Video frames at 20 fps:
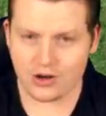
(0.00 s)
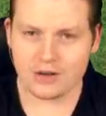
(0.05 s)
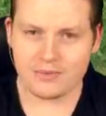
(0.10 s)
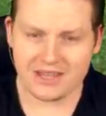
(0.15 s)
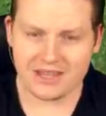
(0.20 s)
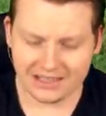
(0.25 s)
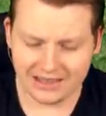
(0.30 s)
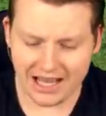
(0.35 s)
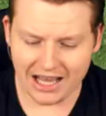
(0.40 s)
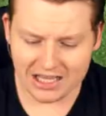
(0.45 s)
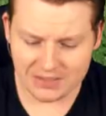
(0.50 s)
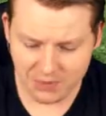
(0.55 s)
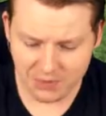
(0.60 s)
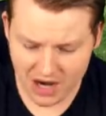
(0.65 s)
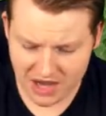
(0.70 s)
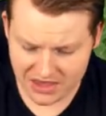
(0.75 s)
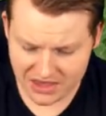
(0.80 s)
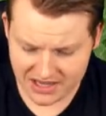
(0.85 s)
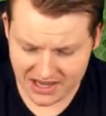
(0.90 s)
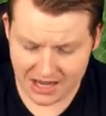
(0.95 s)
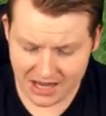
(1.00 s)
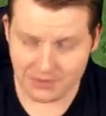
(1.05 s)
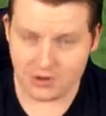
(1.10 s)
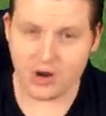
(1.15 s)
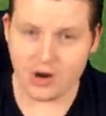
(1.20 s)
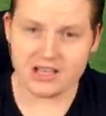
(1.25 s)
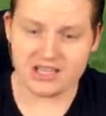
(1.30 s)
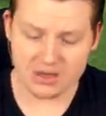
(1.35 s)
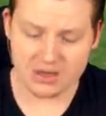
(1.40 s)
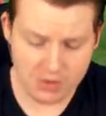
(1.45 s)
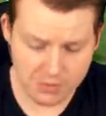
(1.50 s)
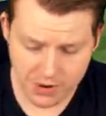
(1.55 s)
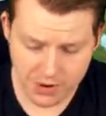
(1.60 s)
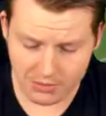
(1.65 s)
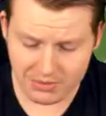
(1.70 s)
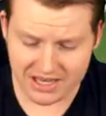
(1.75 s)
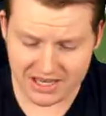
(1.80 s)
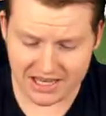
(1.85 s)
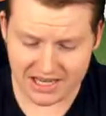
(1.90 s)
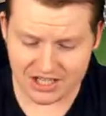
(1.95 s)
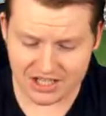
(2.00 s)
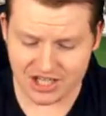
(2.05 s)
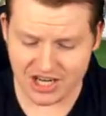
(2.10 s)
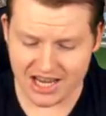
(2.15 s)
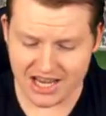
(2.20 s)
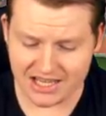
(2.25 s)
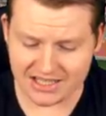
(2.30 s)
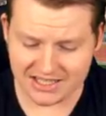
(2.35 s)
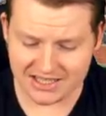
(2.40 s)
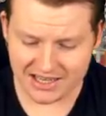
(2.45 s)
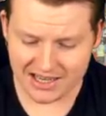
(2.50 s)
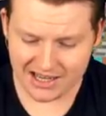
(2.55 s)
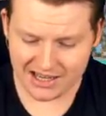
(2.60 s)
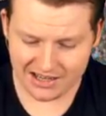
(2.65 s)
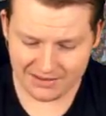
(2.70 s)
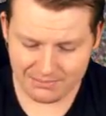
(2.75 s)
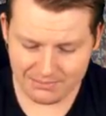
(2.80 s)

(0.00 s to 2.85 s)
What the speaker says: going to be the last play of the game. Queensland will probably get a chance.